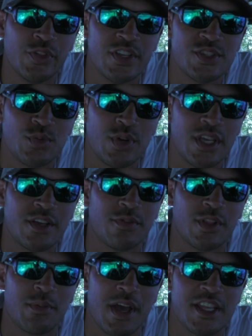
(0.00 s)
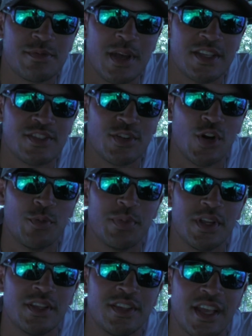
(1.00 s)
this week for the Bassmaster
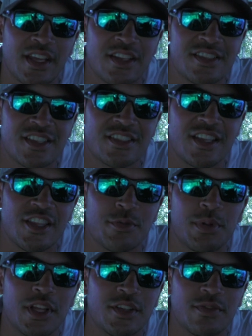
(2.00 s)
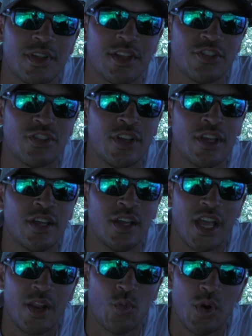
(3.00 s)
Open, taking a 16th place finish,
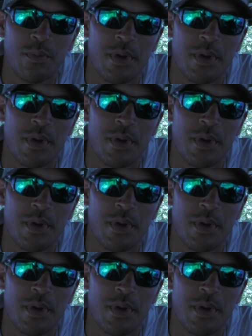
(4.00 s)
and what